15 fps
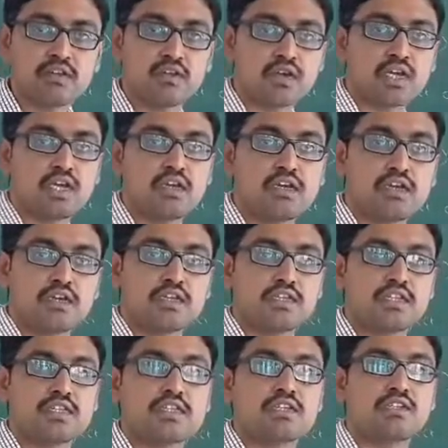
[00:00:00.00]
Okay,
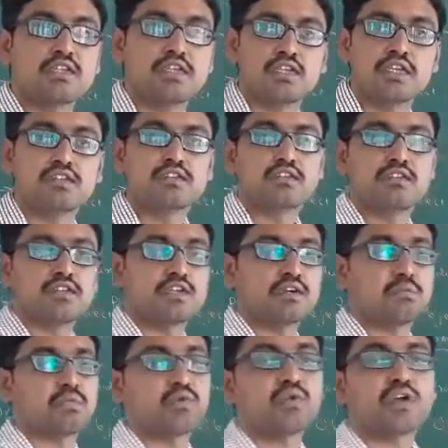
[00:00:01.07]
this is in this
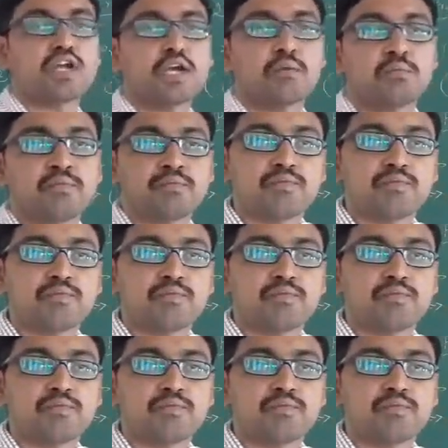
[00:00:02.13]
program